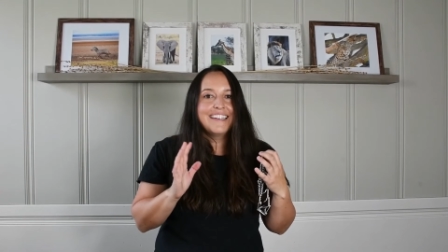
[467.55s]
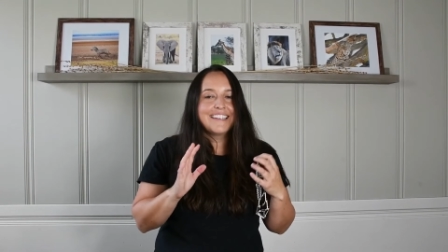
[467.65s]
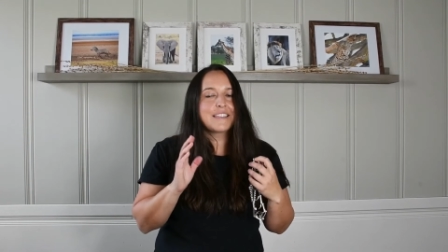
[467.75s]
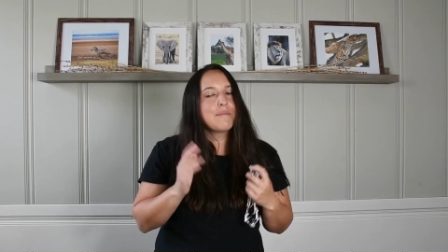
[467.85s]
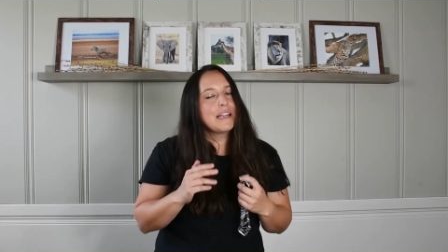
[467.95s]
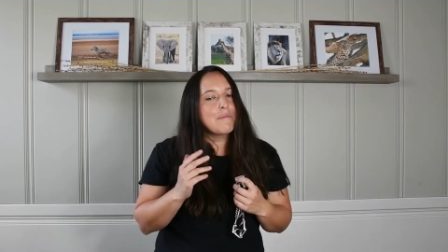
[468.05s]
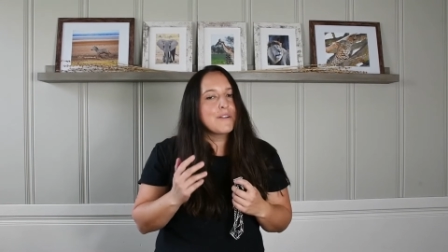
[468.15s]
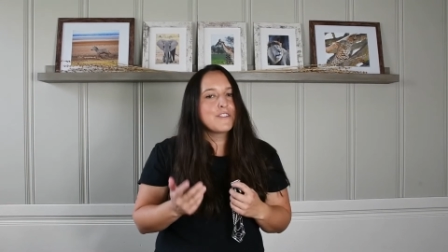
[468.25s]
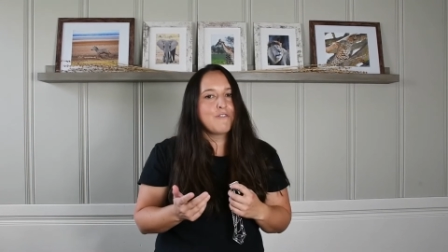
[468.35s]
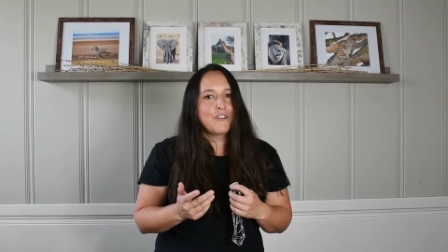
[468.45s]
It's going to be a lot
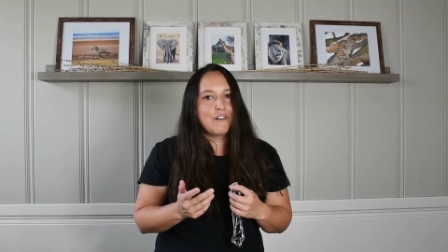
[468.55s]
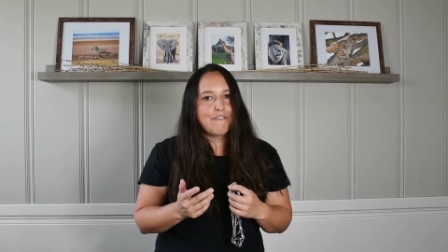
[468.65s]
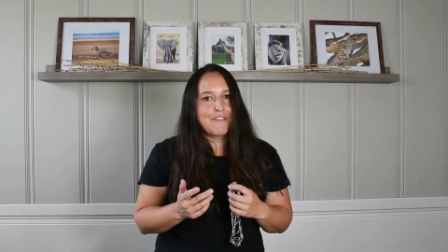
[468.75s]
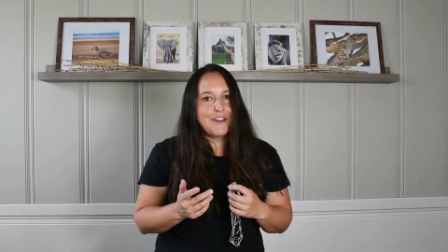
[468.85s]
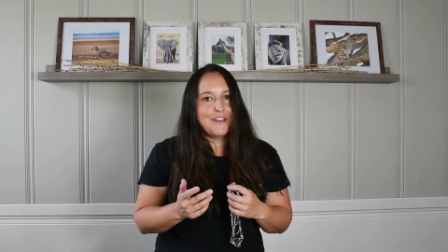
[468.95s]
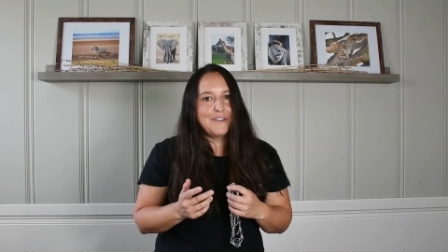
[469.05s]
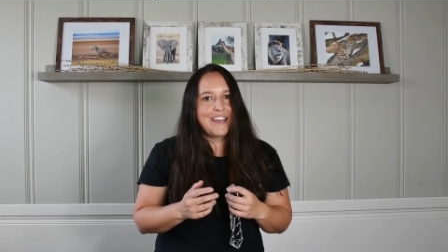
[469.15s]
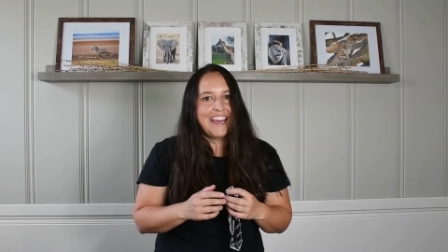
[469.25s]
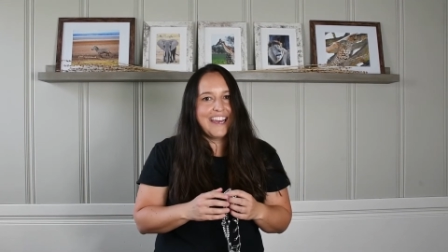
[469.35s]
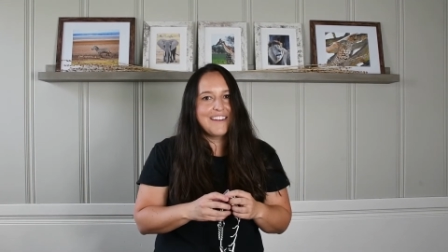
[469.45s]
more difficult for you,
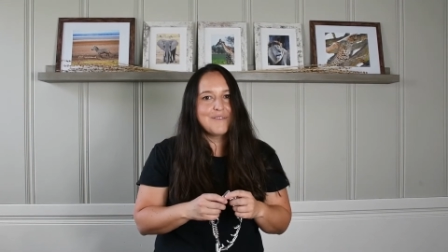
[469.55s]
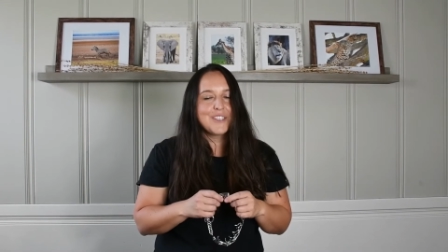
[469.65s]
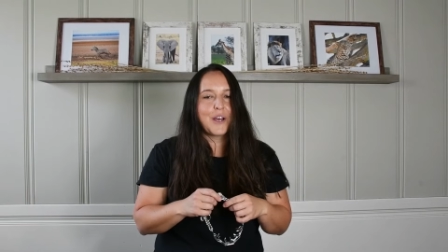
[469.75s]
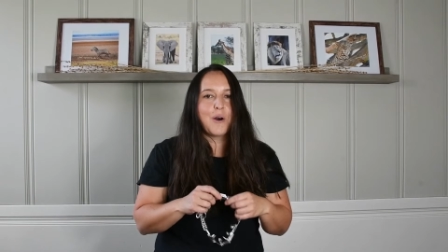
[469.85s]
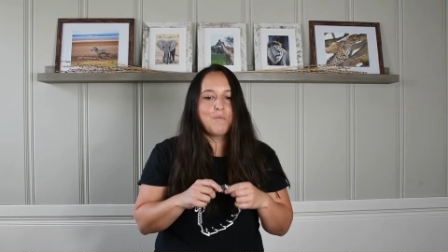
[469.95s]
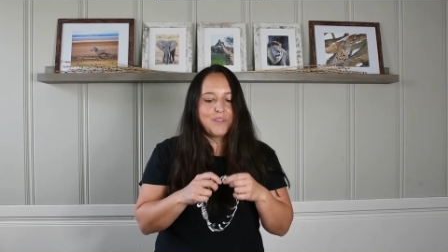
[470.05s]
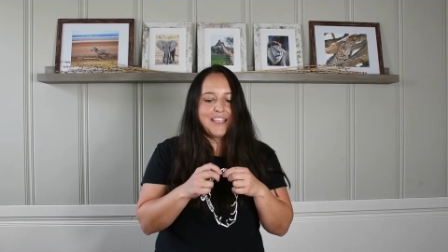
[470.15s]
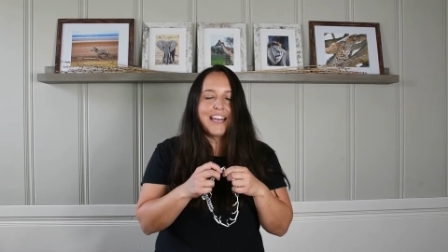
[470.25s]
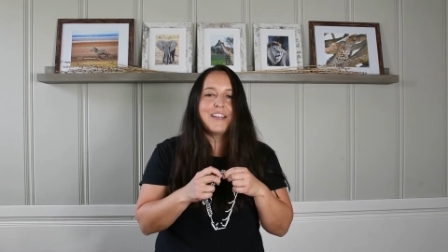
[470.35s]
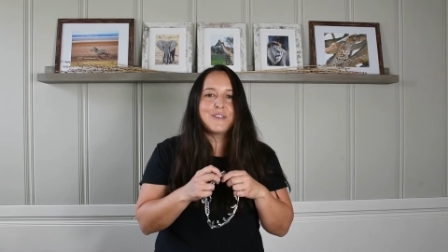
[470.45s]
okay? So
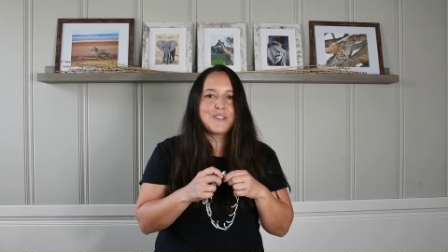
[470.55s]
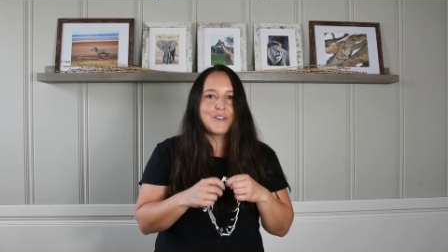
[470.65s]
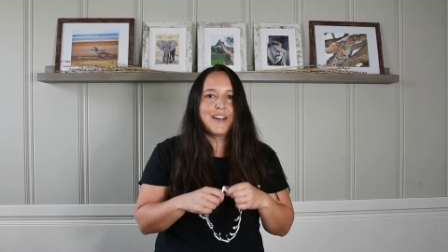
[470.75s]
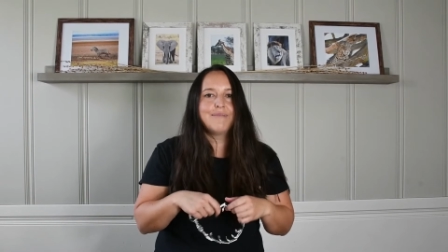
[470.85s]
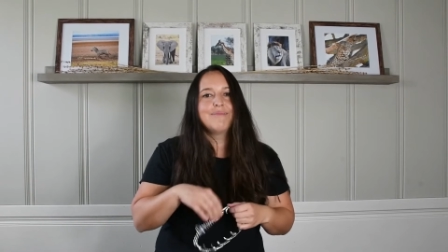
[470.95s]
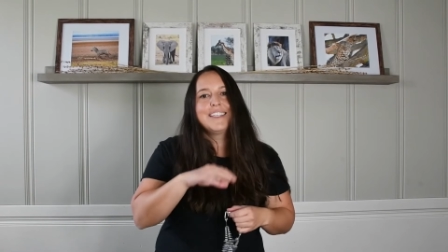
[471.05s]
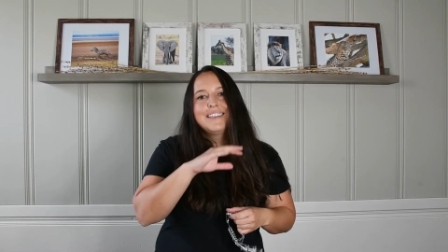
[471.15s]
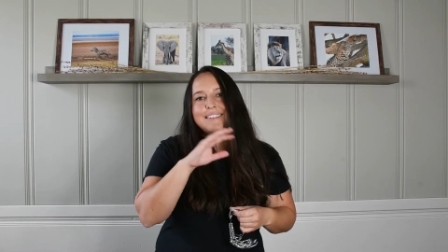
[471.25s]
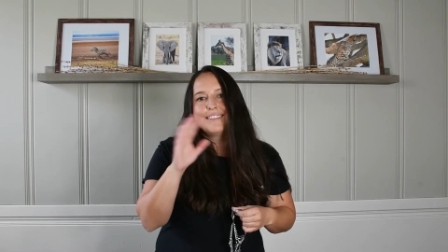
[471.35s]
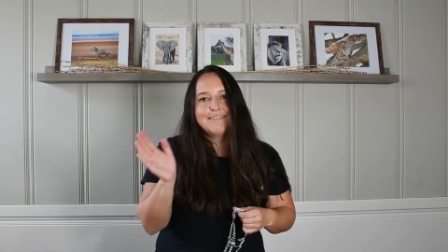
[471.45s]
get used to it,
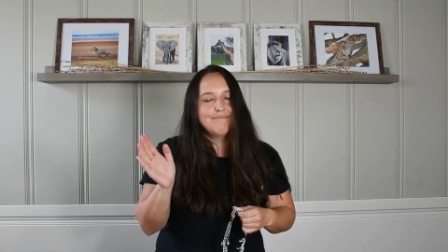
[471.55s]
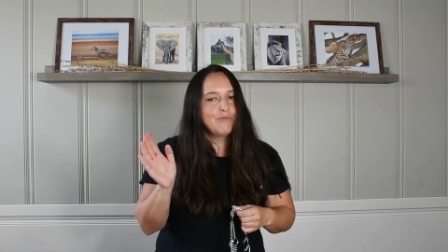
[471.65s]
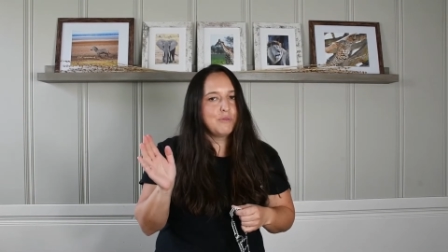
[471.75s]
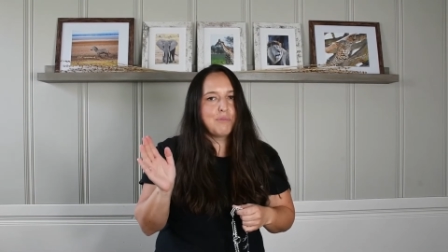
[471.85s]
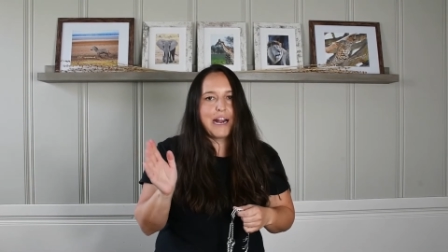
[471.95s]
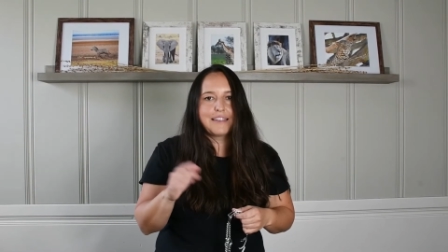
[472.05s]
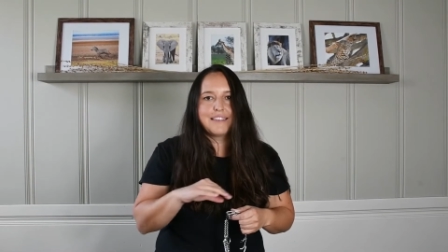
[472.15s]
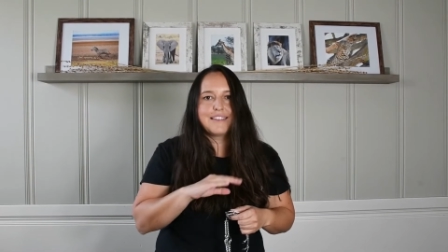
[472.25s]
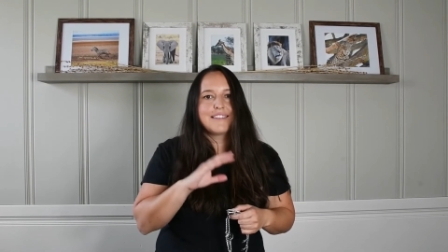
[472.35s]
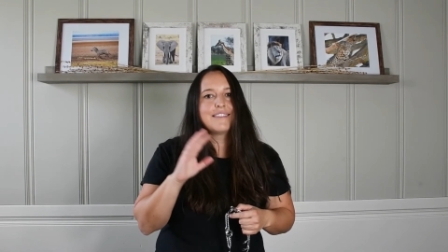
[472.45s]

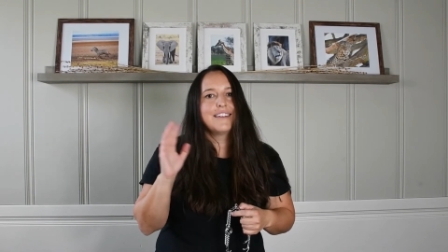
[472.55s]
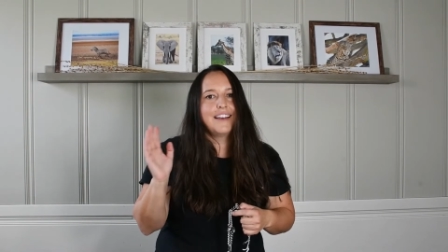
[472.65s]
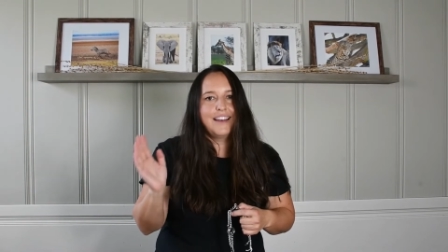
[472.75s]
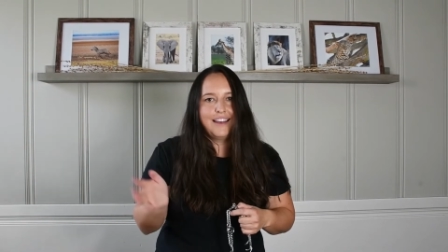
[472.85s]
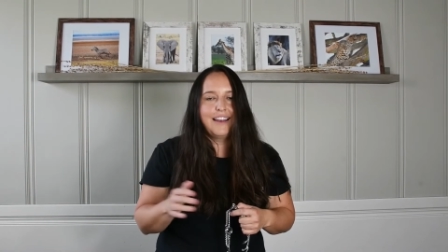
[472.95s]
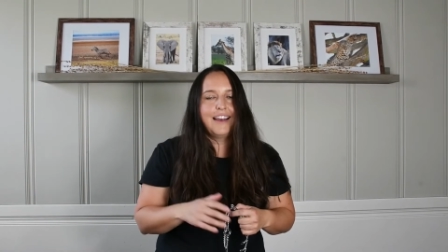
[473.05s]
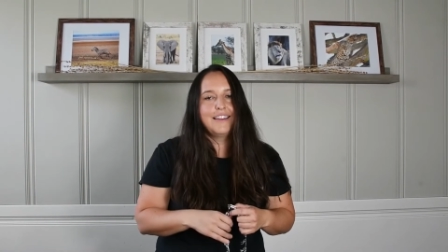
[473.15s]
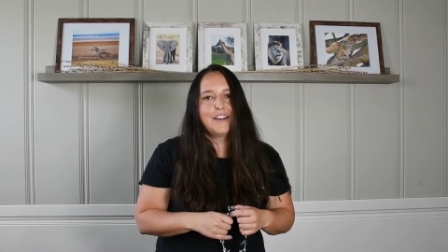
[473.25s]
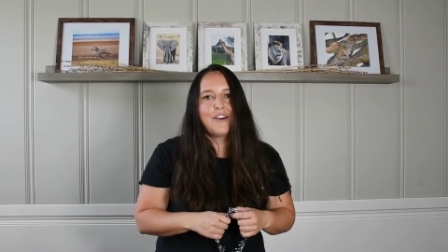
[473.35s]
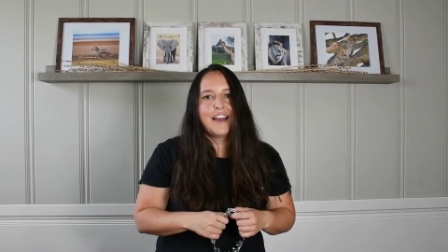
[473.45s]
practice, and
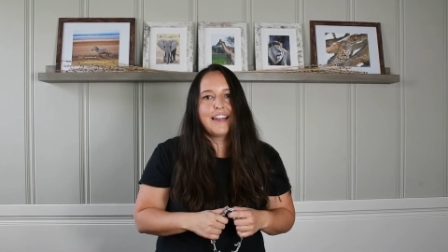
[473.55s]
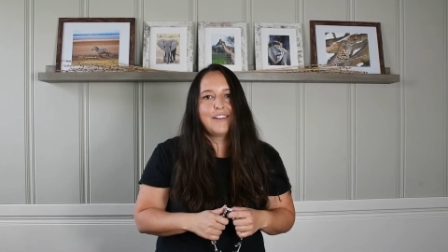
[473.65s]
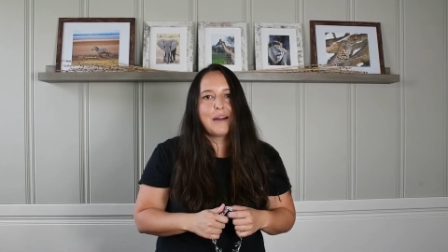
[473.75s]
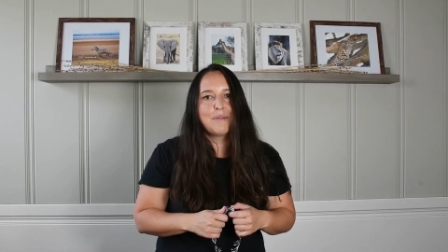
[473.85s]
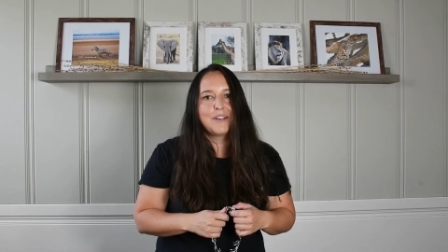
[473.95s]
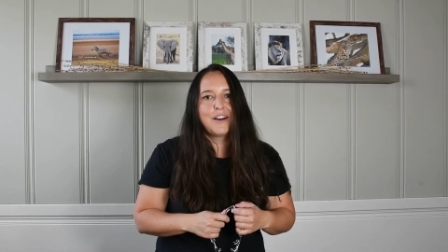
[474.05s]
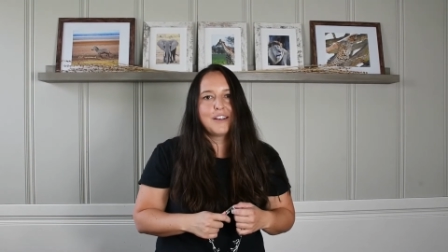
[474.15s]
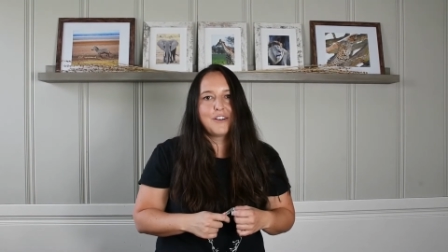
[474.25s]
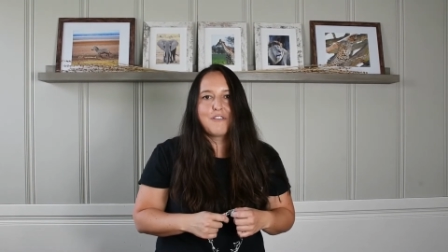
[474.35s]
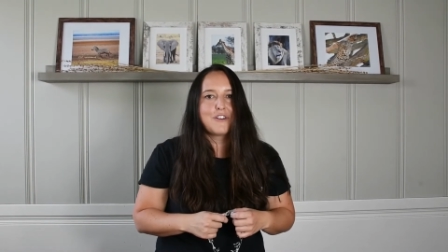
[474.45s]
then go ahead and grab your dog
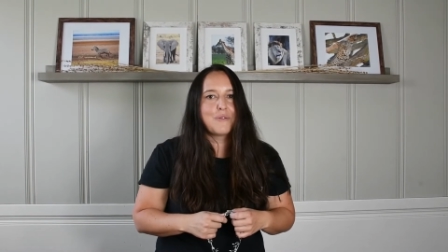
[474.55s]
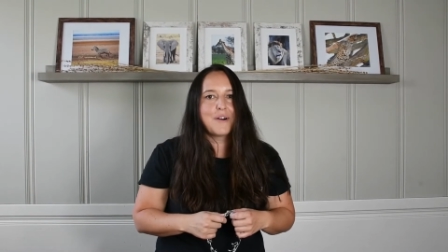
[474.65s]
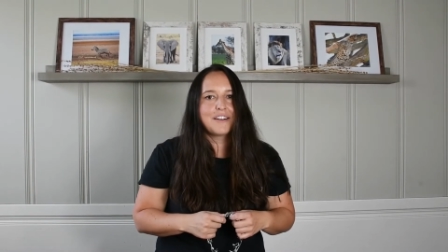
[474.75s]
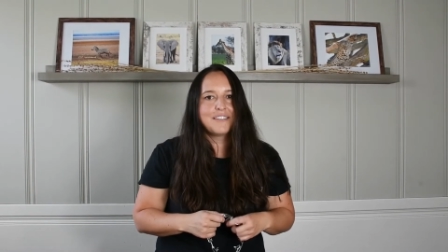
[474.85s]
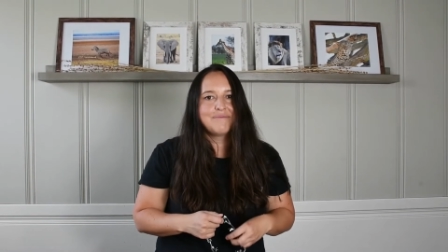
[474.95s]
and go for your walk.